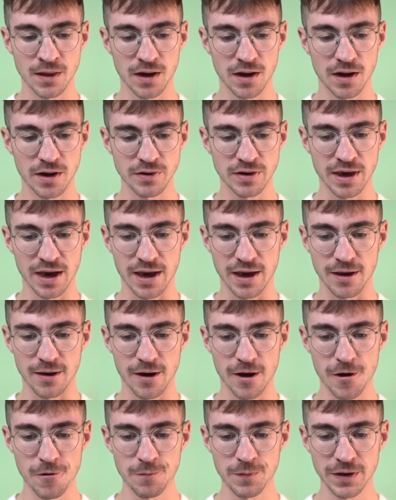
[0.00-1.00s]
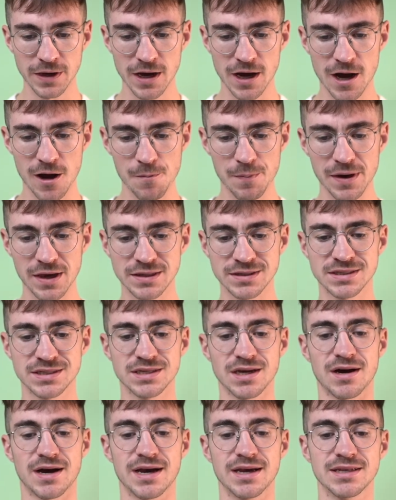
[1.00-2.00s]
Okay, opening it up
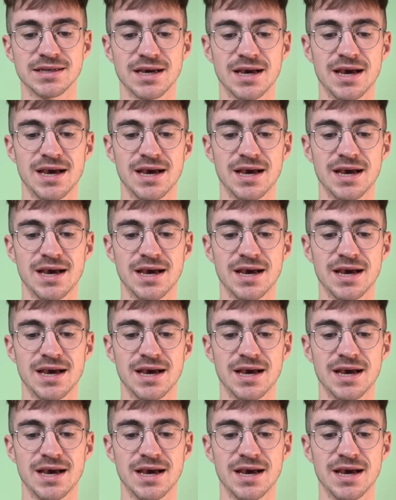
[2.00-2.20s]
inside,